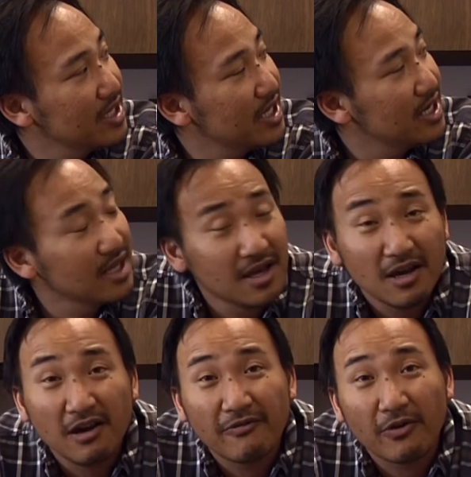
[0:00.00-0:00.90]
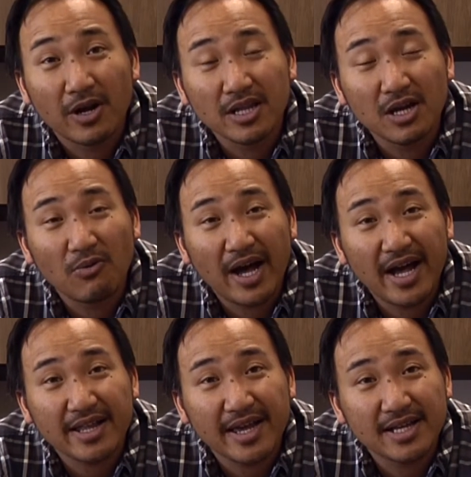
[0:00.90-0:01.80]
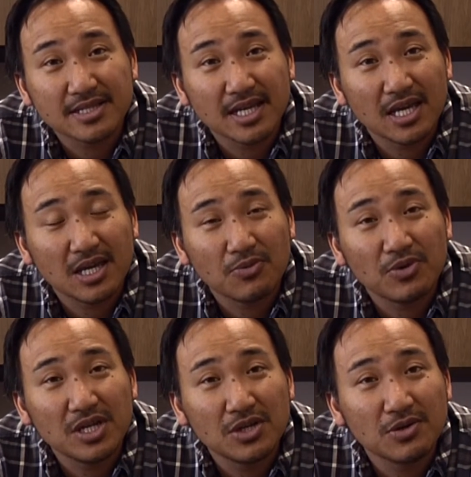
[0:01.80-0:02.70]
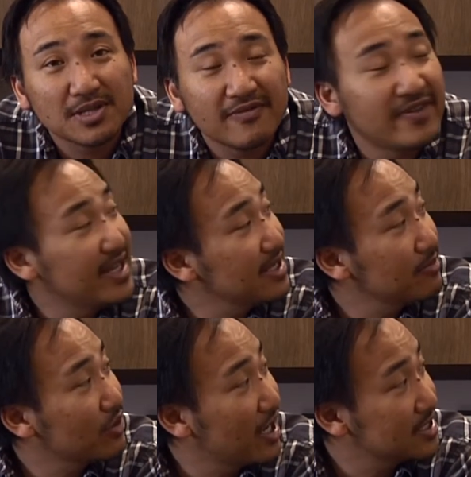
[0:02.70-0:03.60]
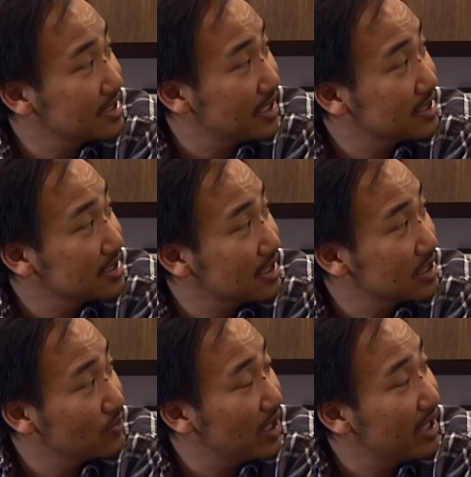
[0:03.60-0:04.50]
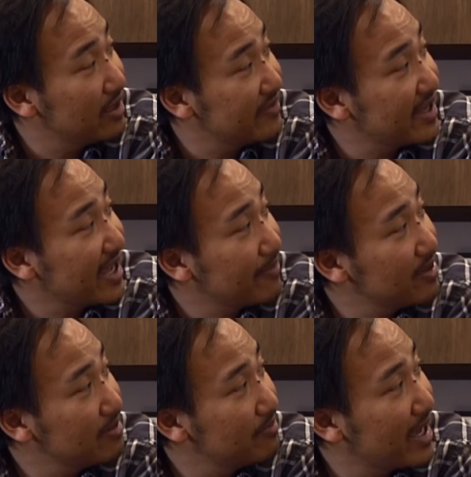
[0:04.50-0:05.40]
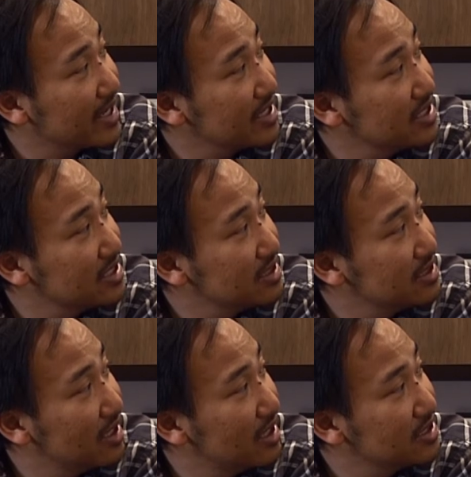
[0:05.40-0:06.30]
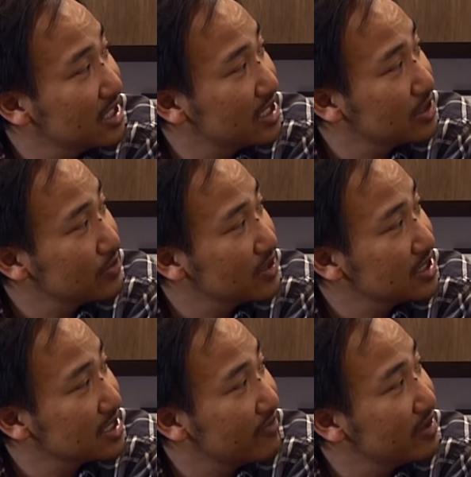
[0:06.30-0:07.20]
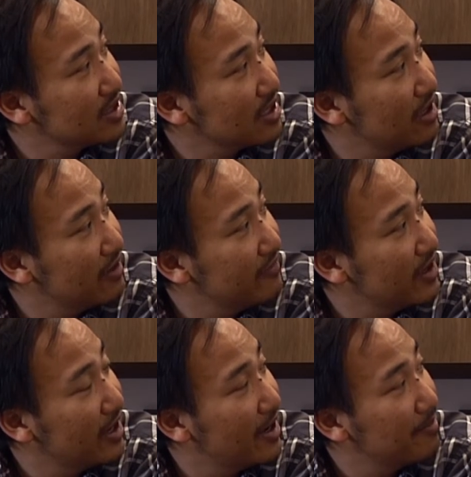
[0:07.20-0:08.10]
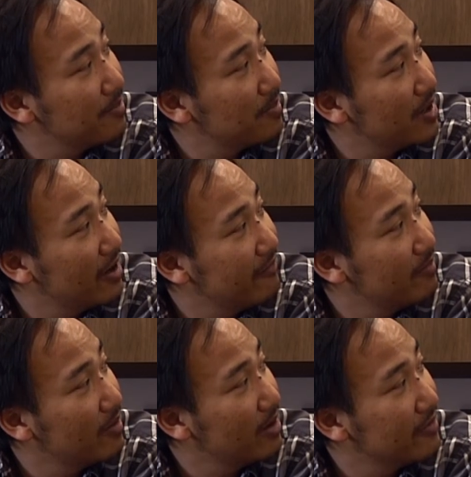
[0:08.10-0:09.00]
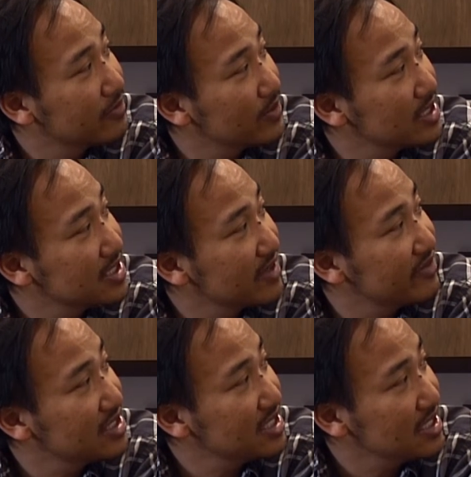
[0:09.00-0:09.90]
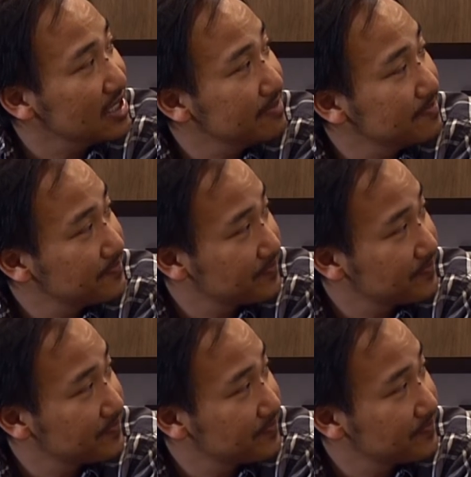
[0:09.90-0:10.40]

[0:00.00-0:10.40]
in for a little while as they renewed the vetting process as well. And that happened back in the January 27th of 2017.